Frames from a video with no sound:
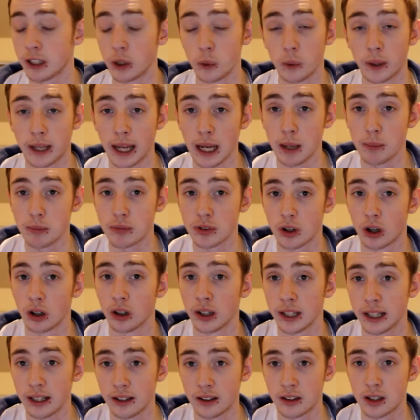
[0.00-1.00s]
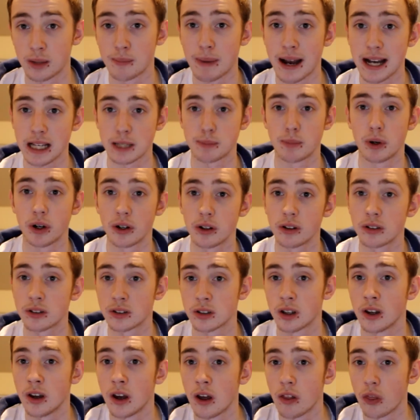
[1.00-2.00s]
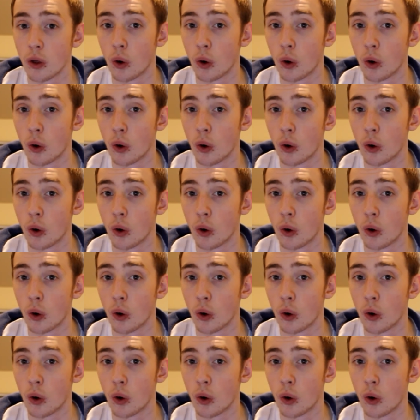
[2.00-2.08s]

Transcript: video games are linked to mass murders,